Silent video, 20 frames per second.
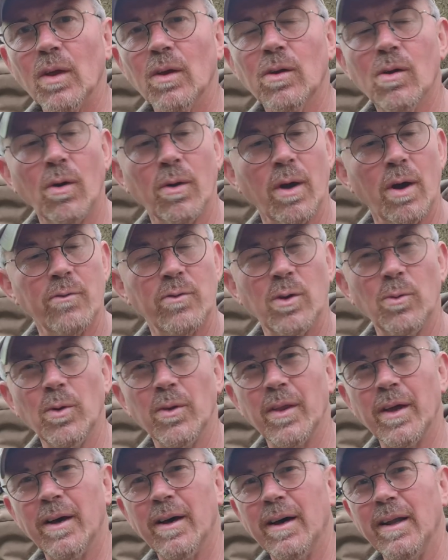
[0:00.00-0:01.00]
gone over it
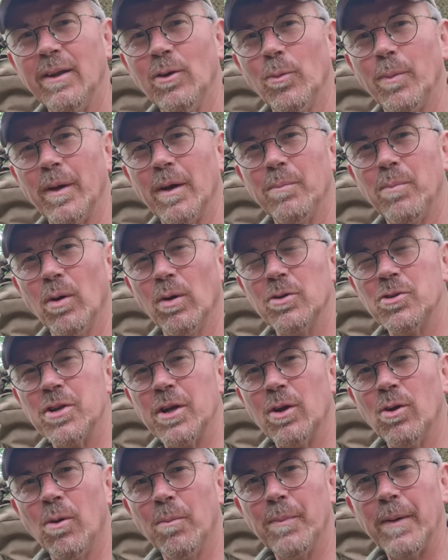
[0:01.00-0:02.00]
with a little bit of
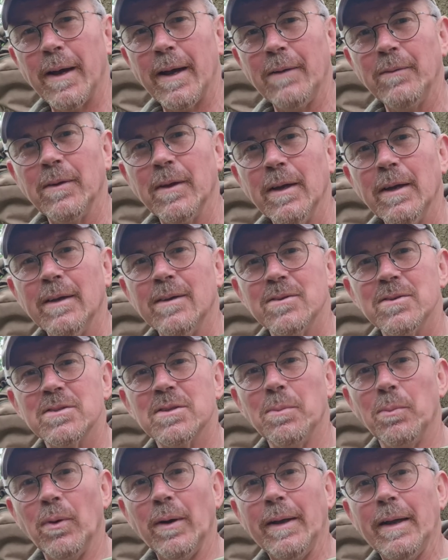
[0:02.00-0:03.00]
polishing compound just
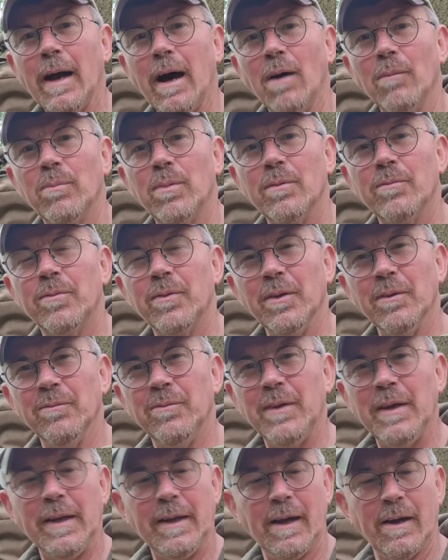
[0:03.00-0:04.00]
to bring it up for the
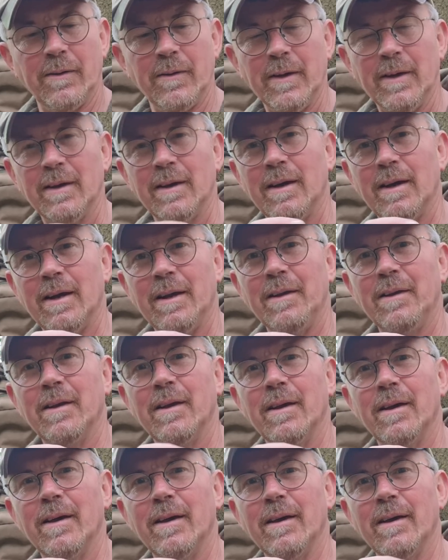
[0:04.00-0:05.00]
video, and
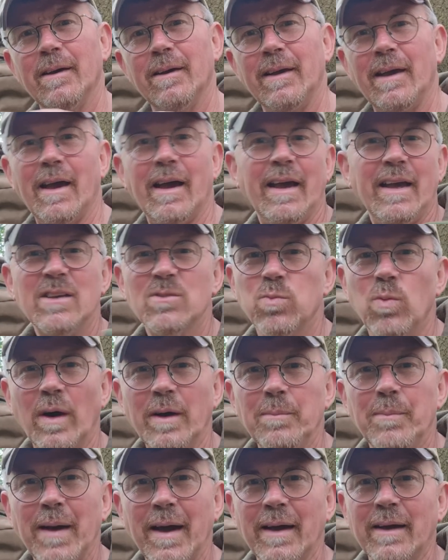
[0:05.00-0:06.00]
yeah, it's
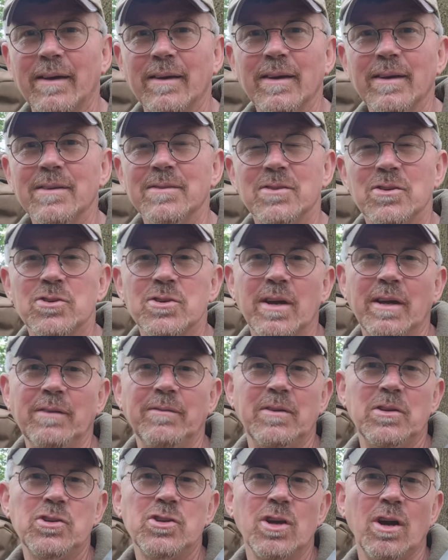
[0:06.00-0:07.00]
way back to
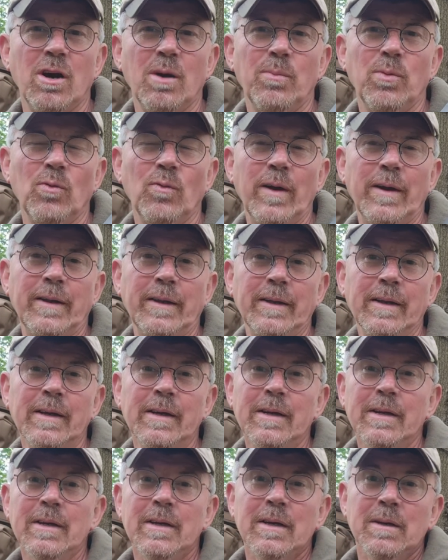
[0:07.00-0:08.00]
shaving sharp already.
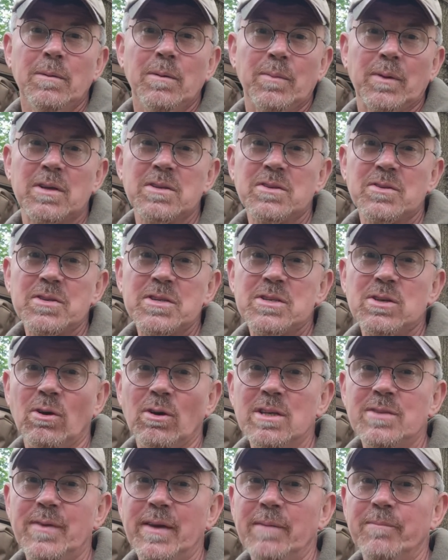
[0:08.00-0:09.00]
Because of the
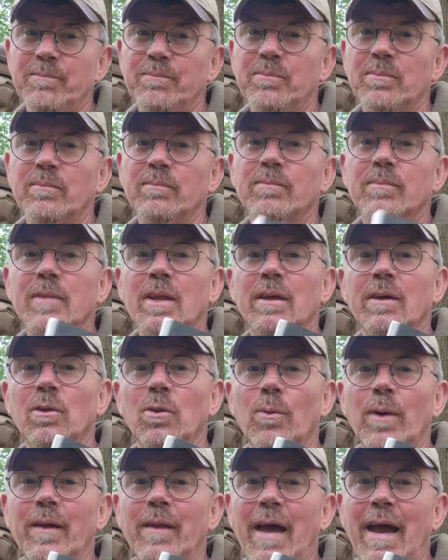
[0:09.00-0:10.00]
size of it and
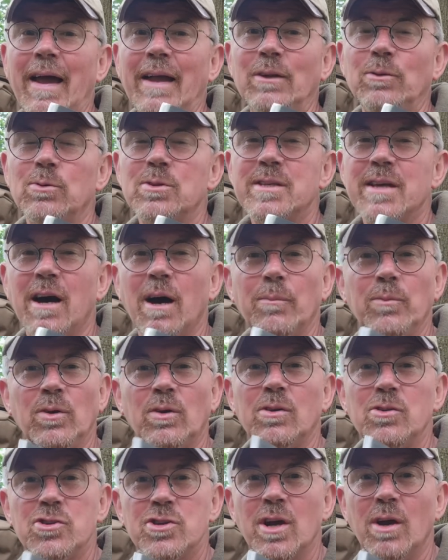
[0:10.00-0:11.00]
the way the handle's set up, you
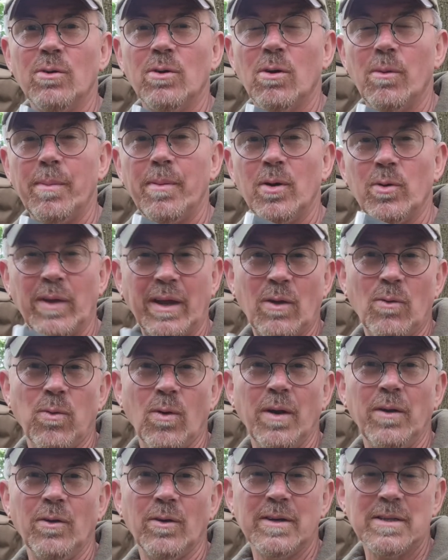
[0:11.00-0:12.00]
can choke up on it
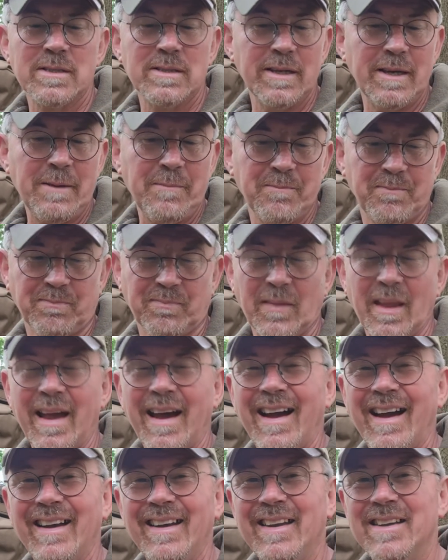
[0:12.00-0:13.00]
quite nicely,
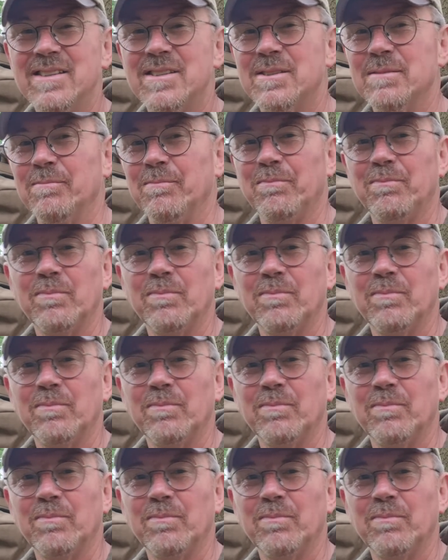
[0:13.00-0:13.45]
and it's,